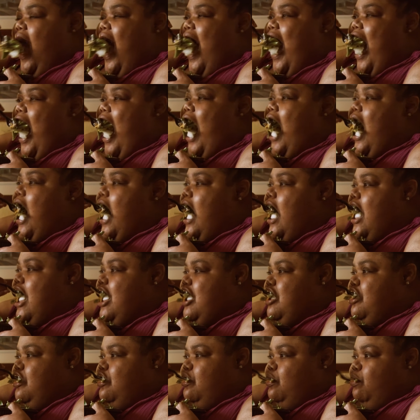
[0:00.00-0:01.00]
been a little
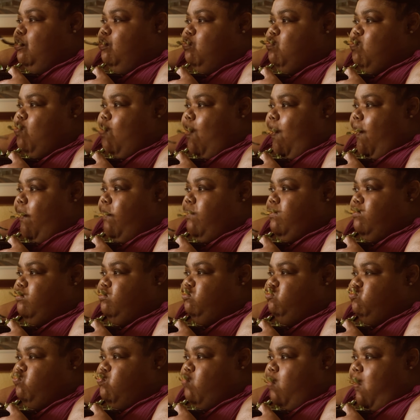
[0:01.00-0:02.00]
rough moving down
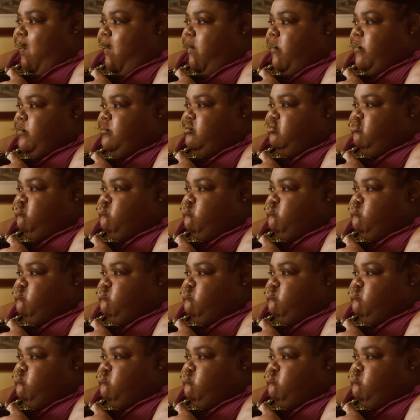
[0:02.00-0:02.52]
here to Houston,